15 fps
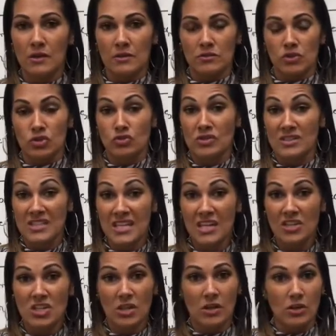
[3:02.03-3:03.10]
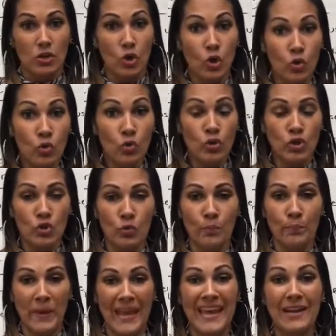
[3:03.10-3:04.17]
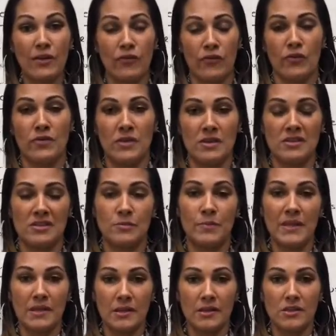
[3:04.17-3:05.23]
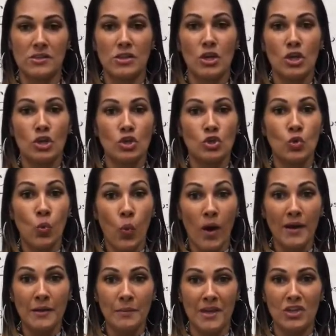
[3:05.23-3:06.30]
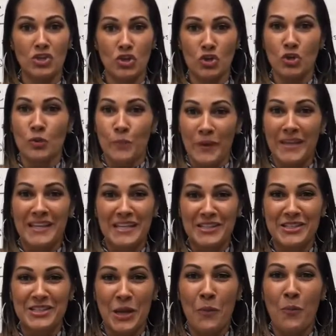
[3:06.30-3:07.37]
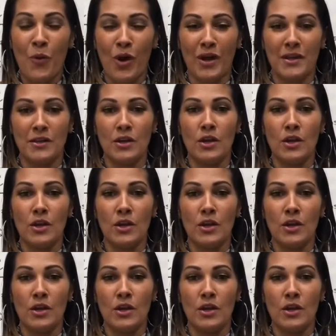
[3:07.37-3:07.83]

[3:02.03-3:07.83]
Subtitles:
strategic on who you pick for this, because you want to make sure you're picking someone